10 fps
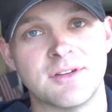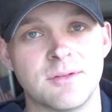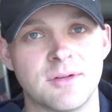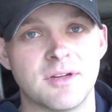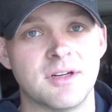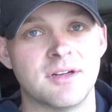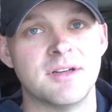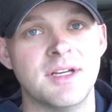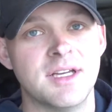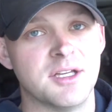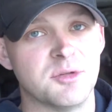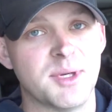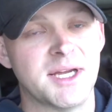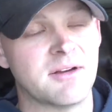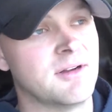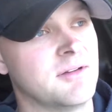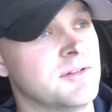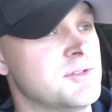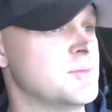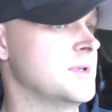going on in the background
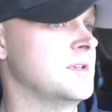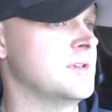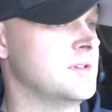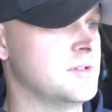as well.